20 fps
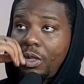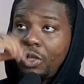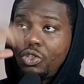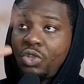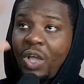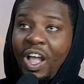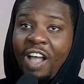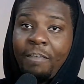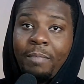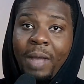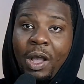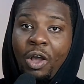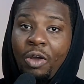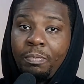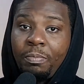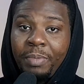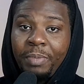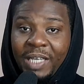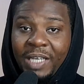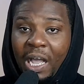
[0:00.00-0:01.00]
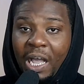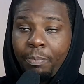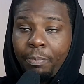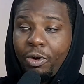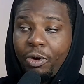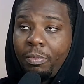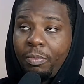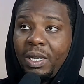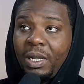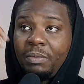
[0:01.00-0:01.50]
So I have my own bigger
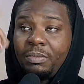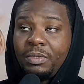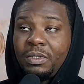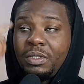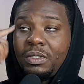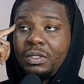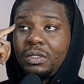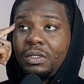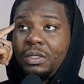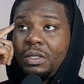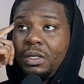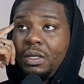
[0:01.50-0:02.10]
problems.